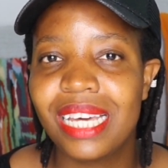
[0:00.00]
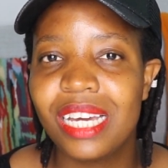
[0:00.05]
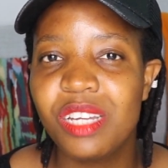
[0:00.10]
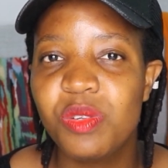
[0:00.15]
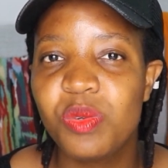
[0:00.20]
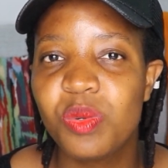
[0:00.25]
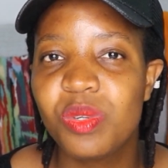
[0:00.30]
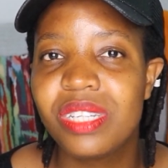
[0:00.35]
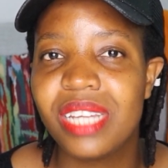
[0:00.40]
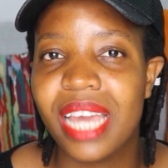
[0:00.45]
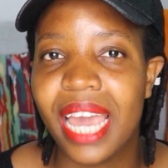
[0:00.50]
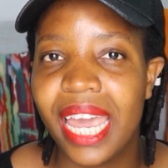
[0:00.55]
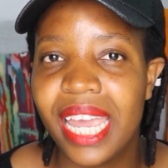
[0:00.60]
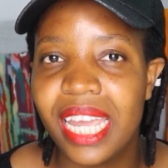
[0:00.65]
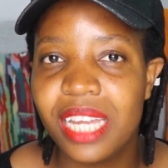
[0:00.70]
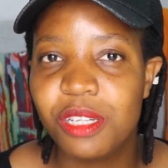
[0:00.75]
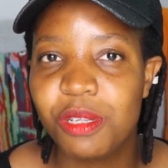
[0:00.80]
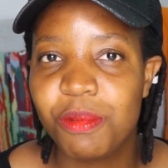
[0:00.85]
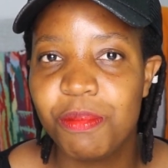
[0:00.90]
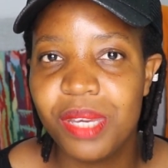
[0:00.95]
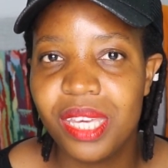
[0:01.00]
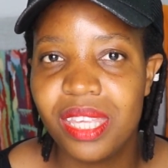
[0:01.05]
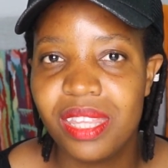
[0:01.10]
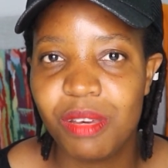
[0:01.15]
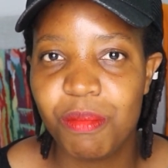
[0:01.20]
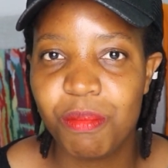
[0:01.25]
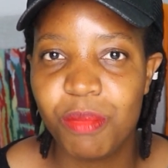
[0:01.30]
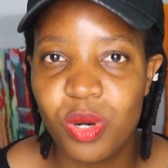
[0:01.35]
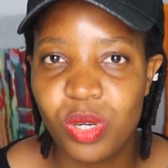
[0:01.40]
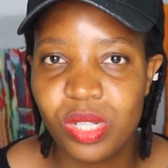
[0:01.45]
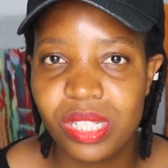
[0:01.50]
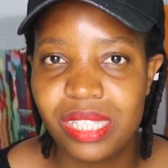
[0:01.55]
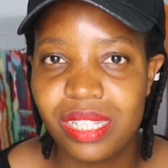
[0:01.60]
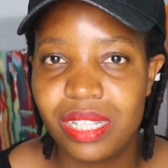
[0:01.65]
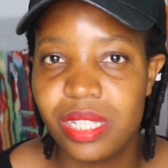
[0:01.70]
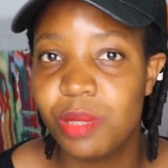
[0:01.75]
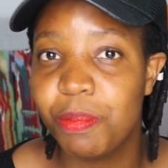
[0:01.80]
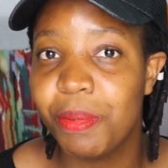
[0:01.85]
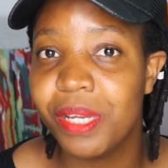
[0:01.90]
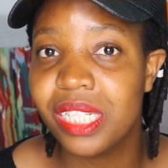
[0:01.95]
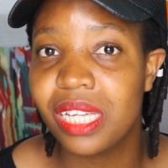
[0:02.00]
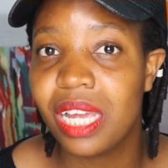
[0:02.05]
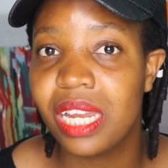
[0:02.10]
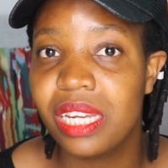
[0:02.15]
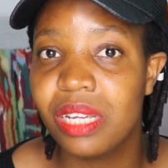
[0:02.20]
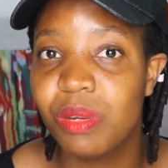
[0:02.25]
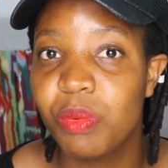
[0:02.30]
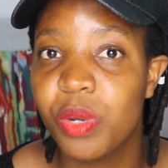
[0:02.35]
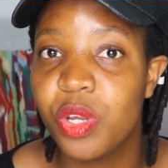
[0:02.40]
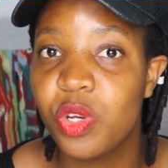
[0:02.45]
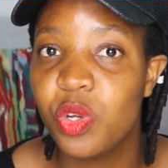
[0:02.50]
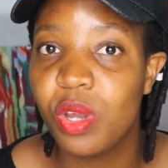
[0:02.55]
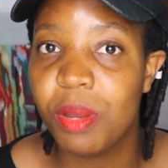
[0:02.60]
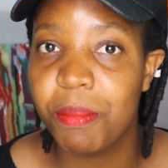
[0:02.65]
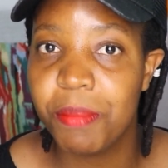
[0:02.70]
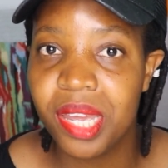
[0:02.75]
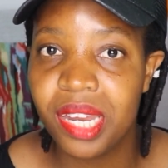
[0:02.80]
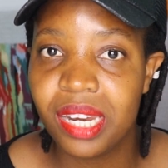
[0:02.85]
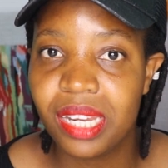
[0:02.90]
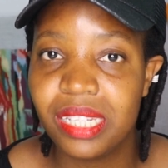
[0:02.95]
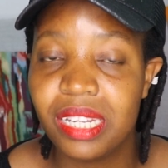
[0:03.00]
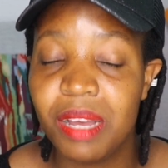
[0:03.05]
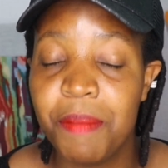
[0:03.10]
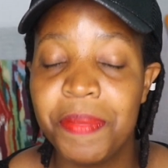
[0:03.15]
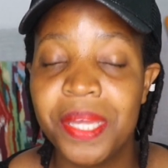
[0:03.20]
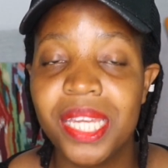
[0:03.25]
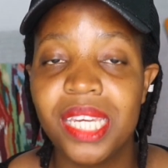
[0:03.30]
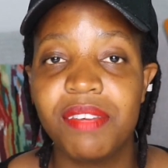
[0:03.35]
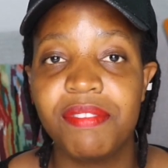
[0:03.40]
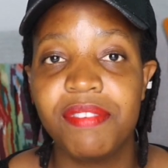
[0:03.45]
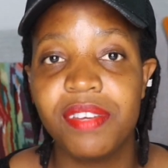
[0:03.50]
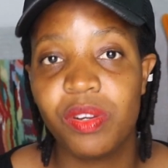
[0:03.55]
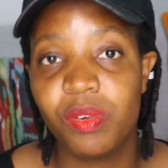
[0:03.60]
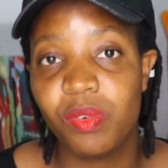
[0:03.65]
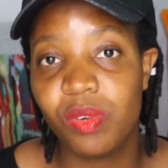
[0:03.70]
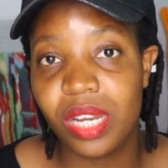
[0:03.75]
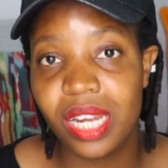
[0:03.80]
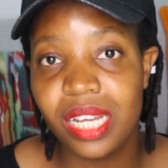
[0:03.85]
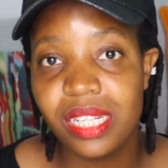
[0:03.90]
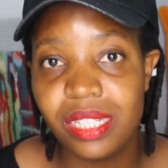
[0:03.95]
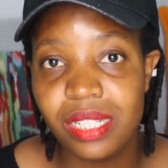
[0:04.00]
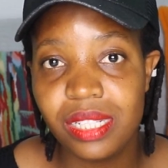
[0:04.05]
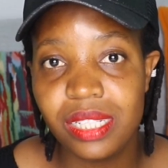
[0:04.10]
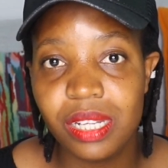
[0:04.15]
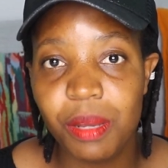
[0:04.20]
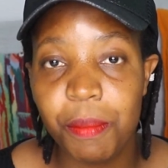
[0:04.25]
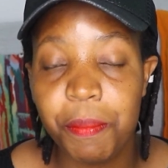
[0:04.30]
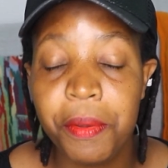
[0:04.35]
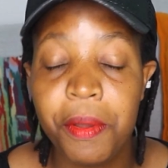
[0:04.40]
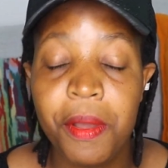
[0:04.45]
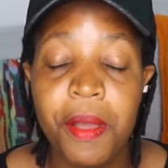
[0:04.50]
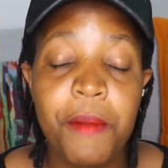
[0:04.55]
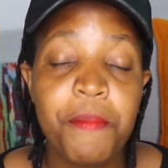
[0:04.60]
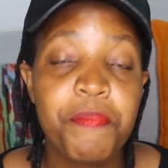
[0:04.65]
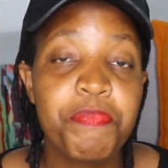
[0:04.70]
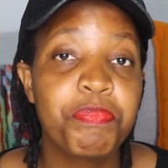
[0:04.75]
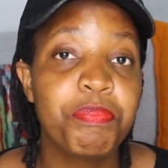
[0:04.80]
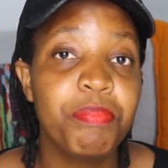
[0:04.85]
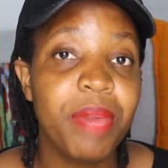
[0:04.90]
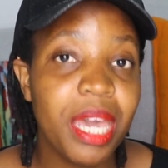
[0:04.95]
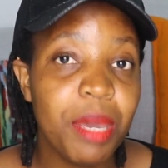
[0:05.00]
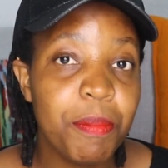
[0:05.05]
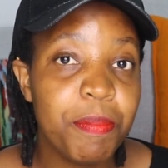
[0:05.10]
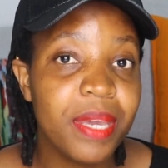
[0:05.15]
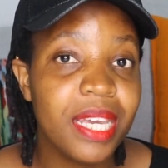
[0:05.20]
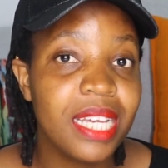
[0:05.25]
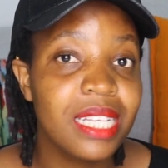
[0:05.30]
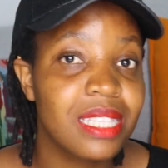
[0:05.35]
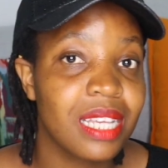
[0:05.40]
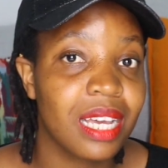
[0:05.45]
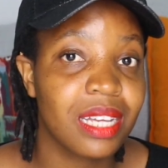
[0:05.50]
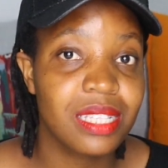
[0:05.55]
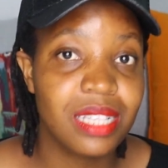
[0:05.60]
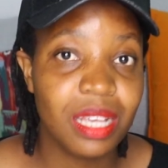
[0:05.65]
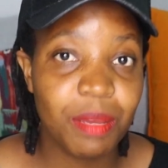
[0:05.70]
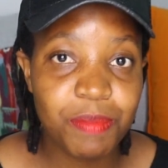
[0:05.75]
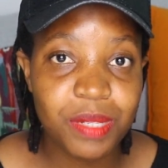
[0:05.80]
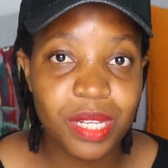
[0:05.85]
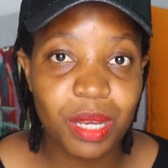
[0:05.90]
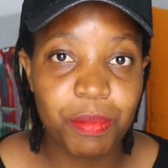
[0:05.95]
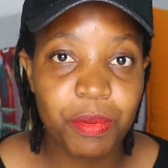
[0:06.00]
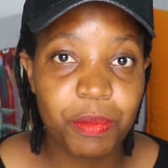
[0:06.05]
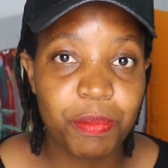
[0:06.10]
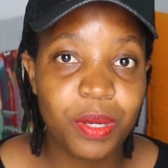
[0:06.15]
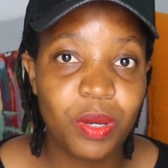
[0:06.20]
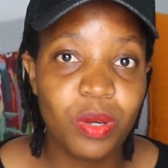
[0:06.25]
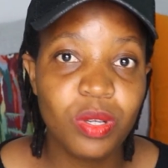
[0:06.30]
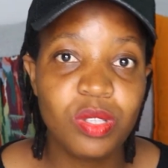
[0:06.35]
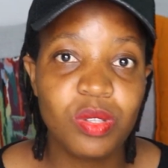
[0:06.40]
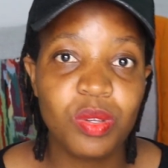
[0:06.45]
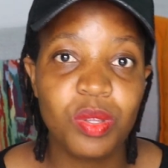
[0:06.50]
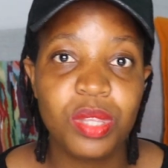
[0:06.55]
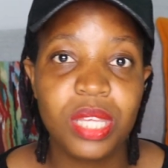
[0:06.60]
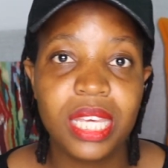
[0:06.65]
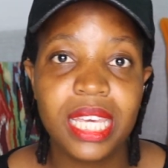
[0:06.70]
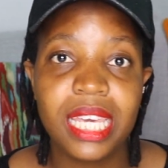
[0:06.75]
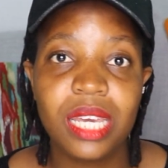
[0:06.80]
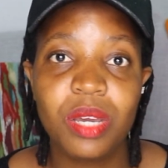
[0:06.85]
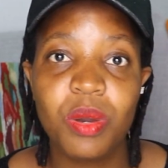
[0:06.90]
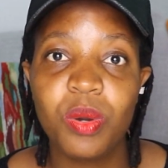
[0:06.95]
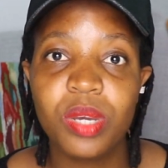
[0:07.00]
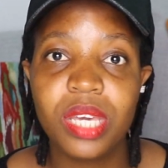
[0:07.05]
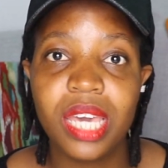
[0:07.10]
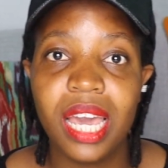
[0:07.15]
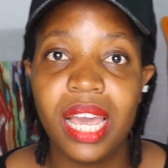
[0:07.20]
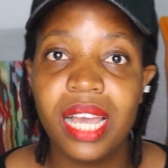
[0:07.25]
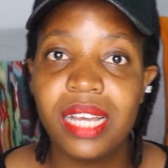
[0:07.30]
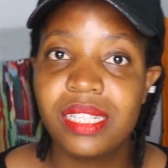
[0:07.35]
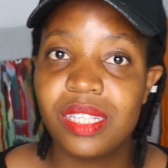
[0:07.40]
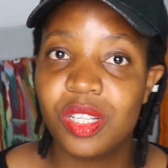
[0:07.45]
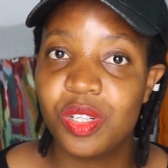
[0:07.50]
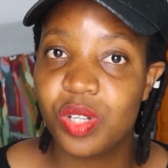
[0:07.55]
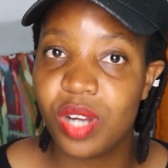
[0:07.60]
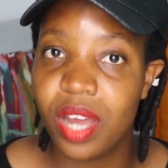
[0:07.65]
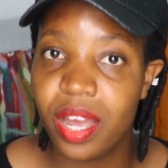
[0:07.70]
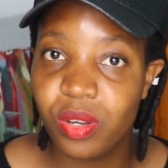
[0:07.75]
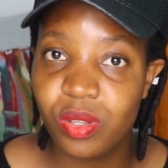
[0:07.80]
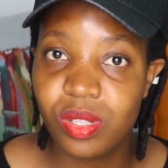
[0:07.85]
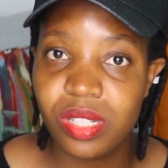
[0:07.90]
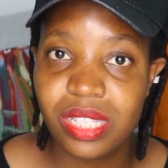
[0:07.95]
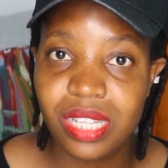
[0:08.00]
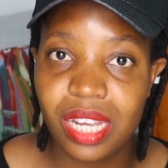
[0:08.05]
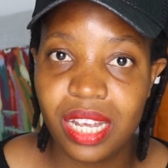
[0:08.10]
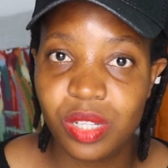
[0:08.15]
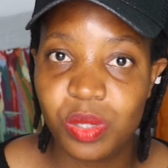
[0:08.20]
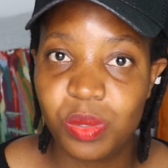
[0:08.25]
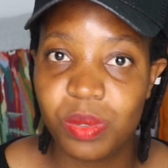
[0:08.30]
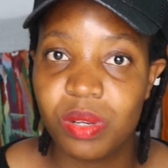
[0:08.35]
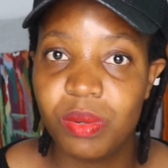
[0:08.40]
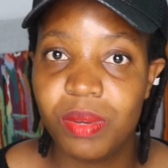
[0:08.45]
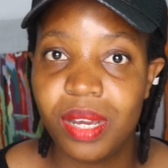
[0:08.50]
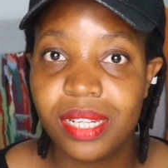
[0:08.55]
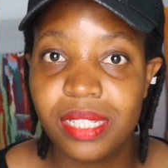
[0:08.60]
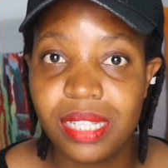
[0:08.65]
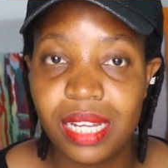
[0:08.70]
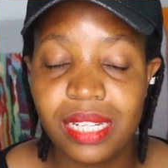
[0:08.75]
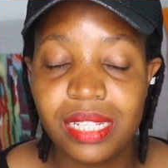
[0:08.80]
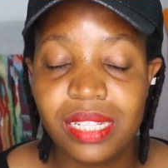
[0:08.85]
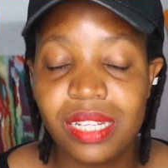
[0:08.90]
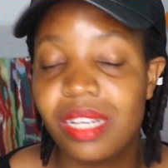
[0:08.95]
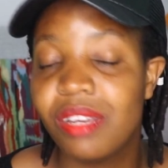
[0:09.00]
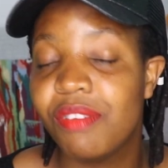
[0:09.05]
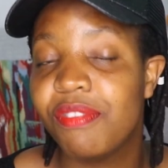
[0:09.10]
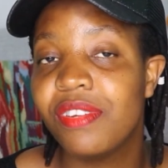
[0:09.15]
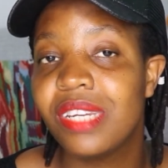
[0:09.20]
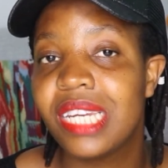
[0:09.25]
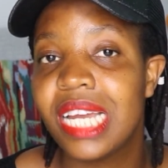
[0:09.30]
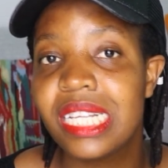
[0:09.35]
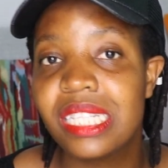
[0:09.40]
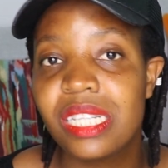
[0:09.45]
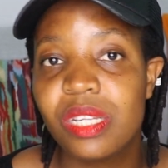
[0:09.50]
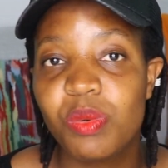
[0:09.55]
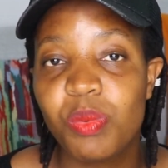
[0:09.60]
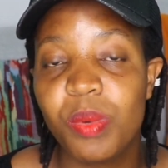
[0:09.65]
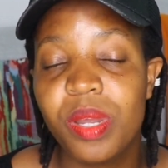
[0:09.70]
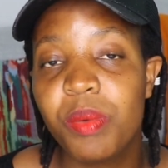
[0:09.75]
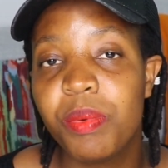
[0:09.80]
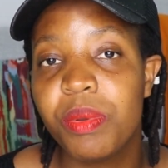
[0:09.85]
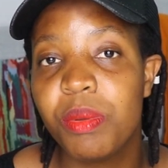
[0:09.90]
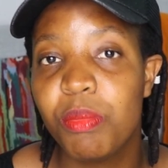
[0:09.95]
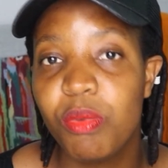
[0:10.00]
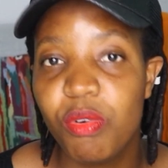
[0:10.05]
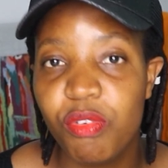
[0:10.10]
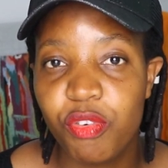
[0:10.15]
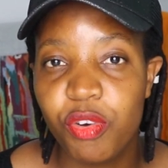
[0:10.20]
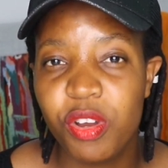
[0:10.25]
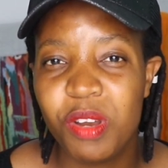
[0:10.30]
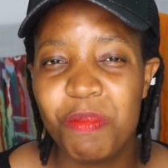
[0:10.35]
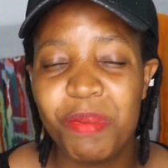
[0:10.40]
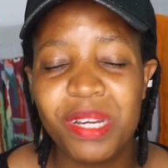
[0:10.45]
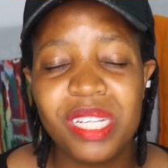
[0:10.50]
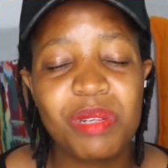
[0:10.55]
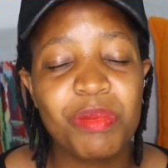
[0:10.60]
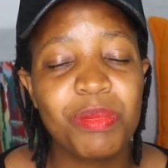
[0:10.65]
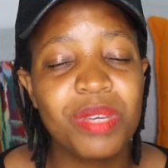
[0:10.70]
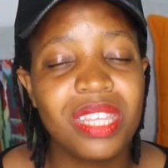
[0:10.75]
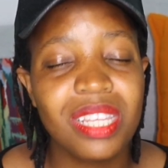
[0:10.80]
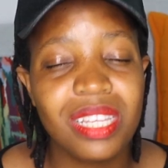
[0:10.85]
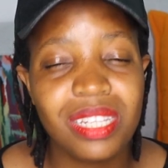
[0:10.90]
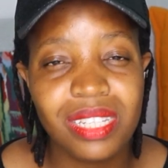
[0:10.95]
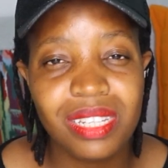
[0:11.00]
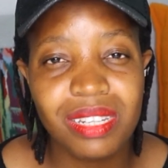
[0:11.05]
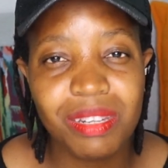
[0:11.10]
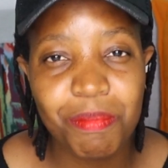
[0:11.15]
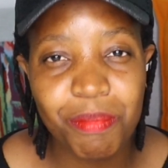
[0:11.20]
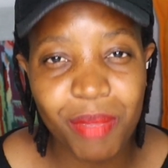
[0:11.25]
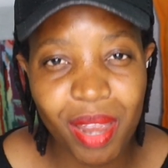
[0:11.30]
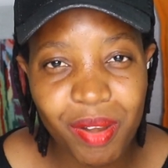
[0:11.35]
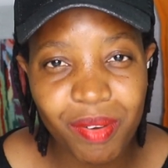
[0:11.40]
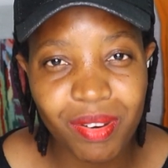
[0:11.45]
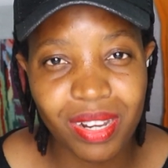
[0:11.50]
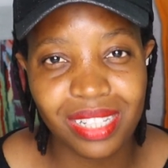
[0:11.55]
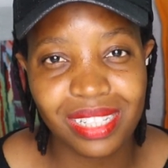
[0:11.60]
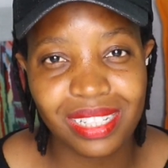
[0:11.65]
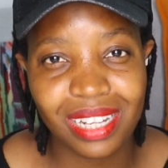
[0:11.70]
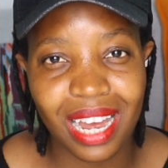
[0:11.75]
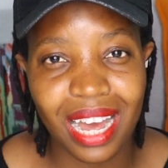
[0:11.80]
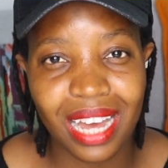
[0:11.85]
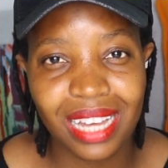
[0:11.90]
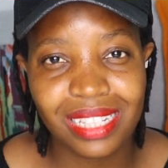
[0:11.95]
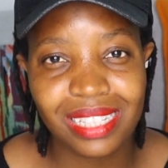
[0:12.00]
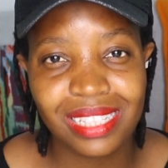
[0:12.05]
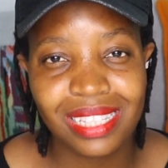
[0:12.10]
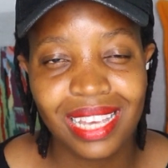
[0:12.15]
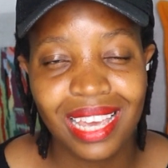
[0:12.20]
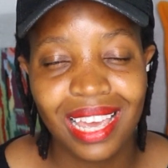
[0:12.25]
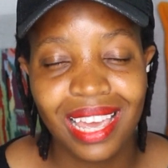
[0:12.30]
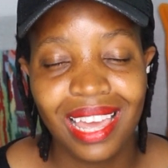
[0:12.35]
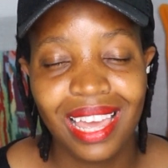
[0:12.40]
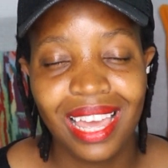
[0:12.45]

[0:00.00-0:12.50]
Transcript: That would hate me the most, especially when you are married. I mean, if a relationship, maybe it's acceptable because you're thinking, okay, it's a try-on stage when we are dating. If it doesn't work, we move on. But with the marriage, guys,